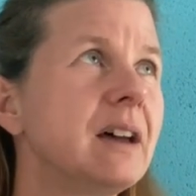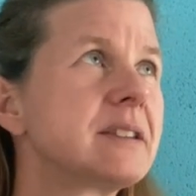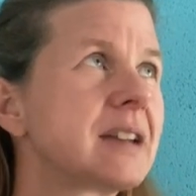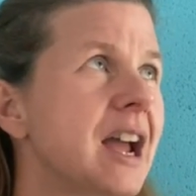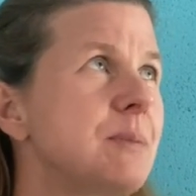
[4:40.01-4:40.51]

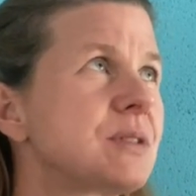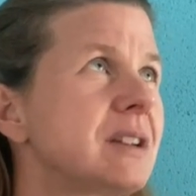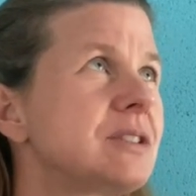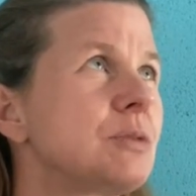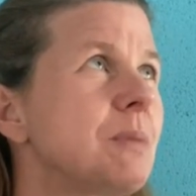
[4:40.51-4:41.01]
times
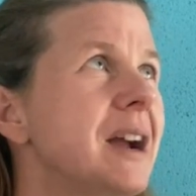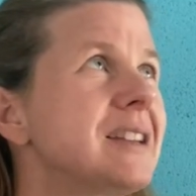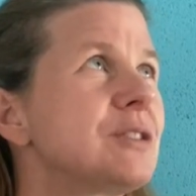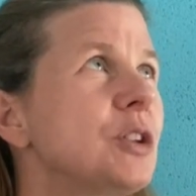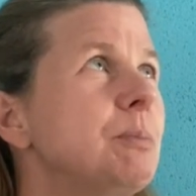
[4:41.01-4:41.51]
that you
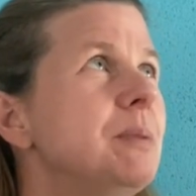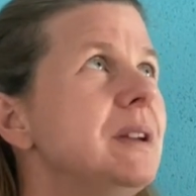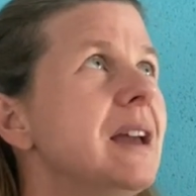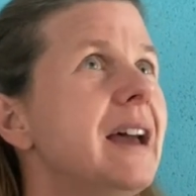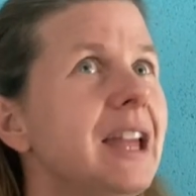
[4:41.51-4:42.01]
might not
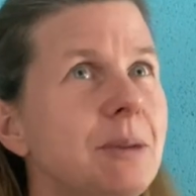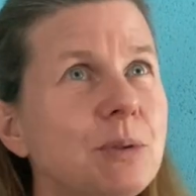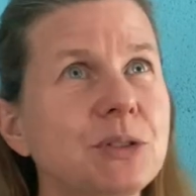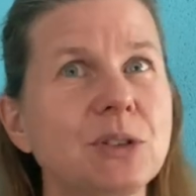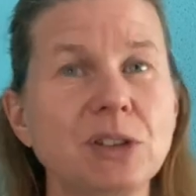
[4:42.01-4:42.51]
be
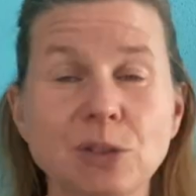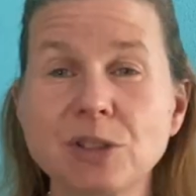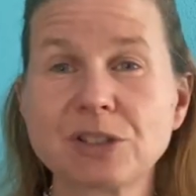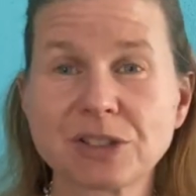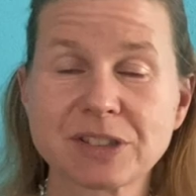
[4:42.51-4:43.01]
able to
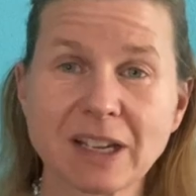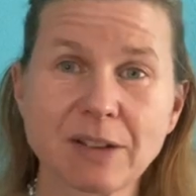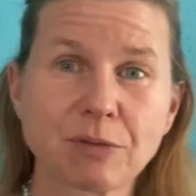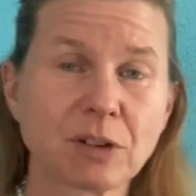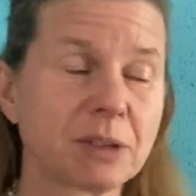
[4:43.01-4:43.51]
use your
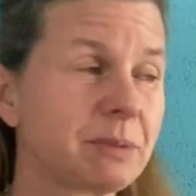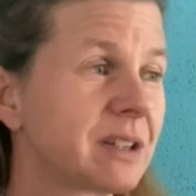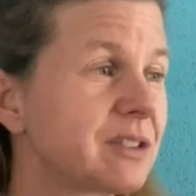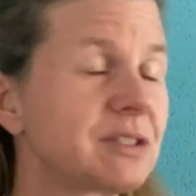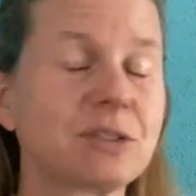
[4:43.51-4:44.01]
safe word because